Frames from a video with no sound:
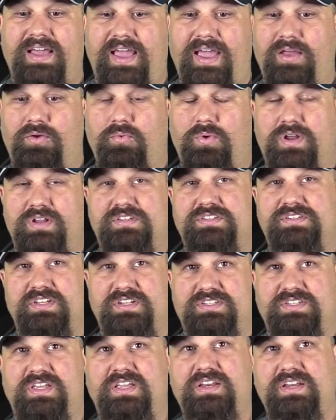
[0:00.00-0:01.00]
at what a
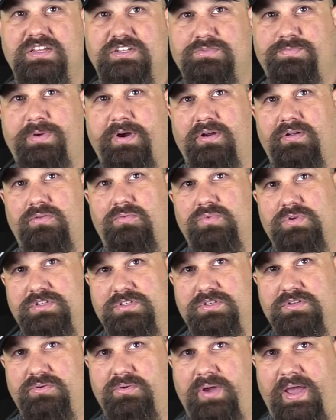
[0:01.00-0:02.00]
16 inch barrel would
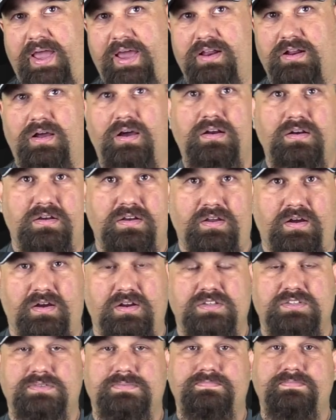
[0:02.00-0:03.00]
do at 100
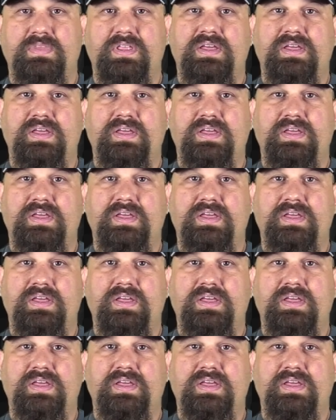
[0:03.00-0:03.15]
yards.